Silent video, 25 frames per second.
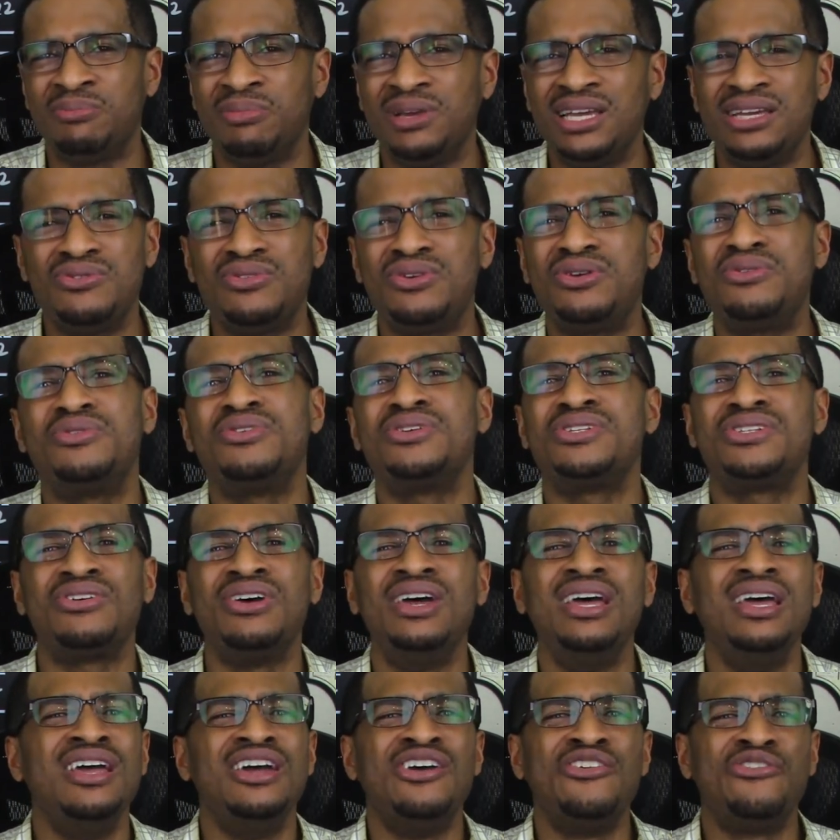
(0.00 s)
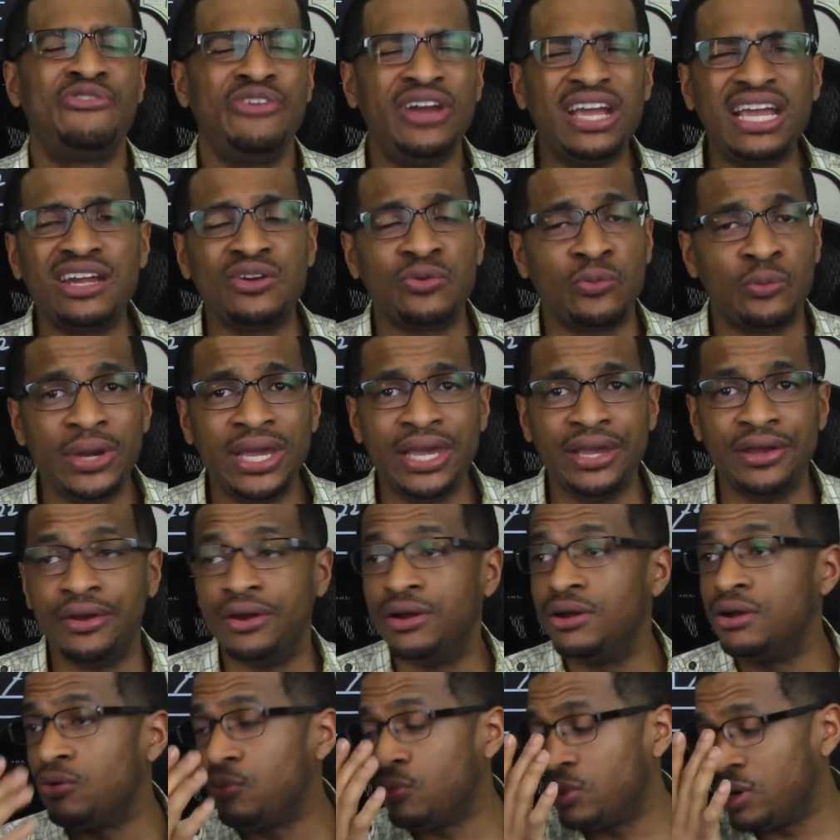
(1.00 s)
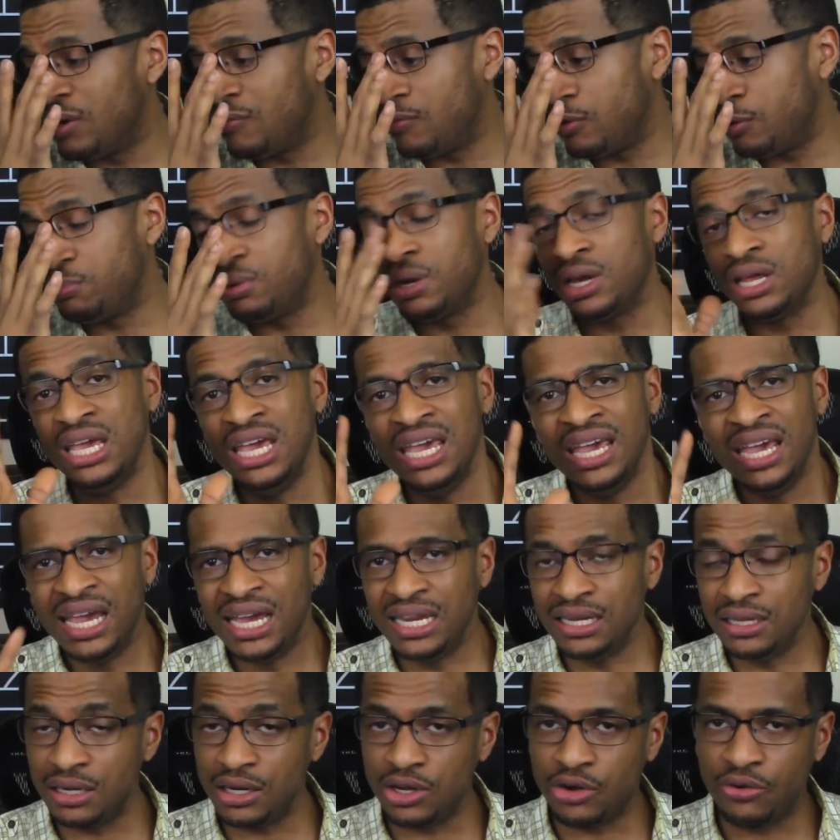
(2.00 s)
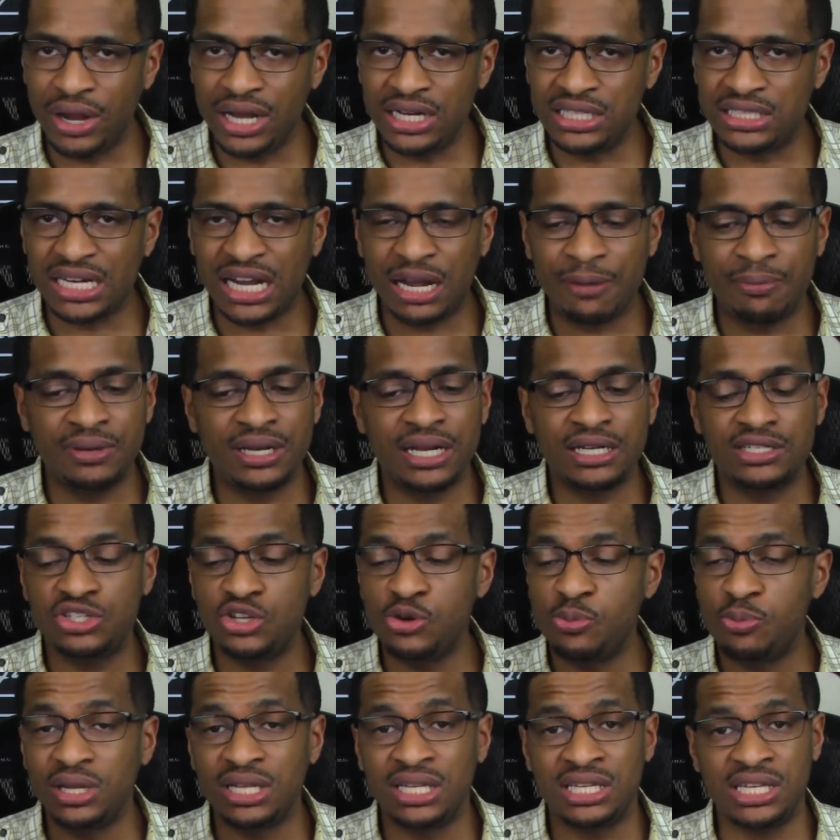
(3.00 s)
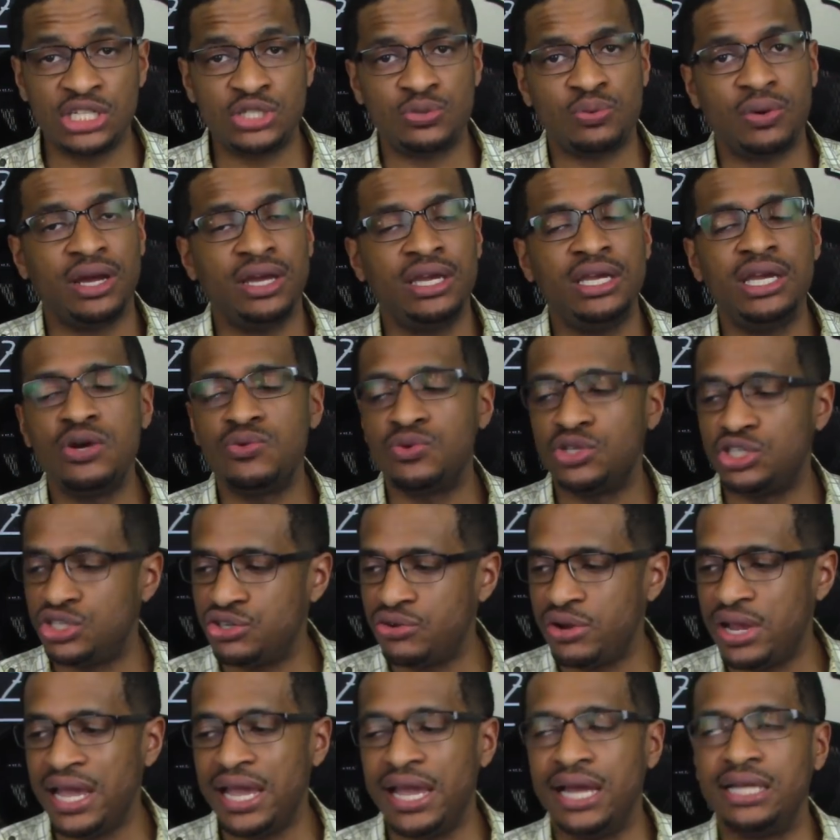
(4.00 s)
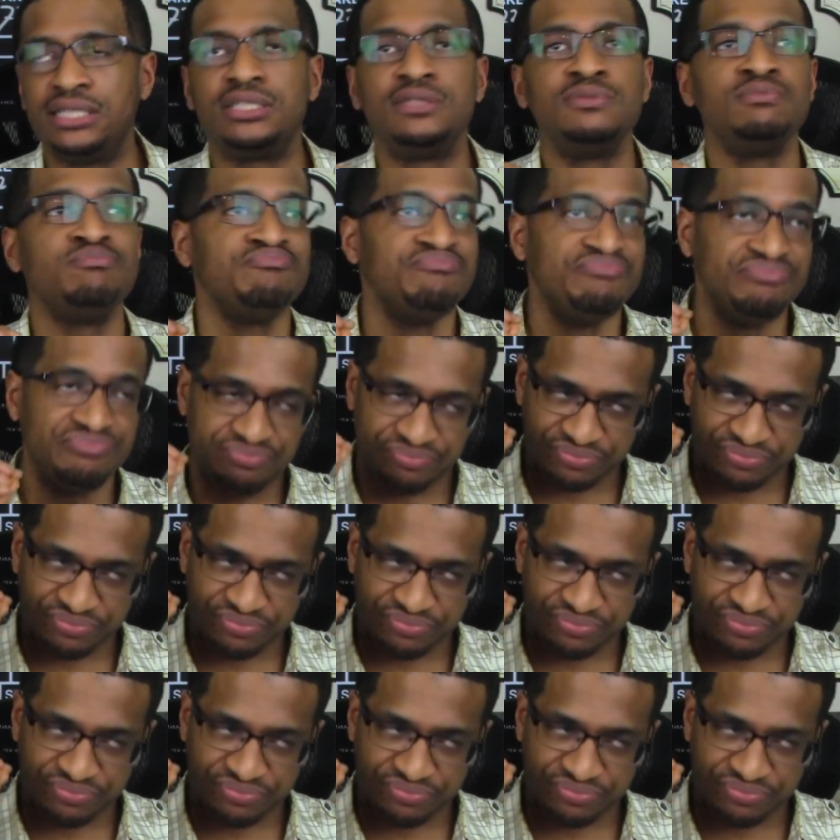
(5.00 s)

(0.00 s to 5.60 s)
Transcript: It, it was freaking weird or whatever. But he did a great job of that too. But this right here was trash.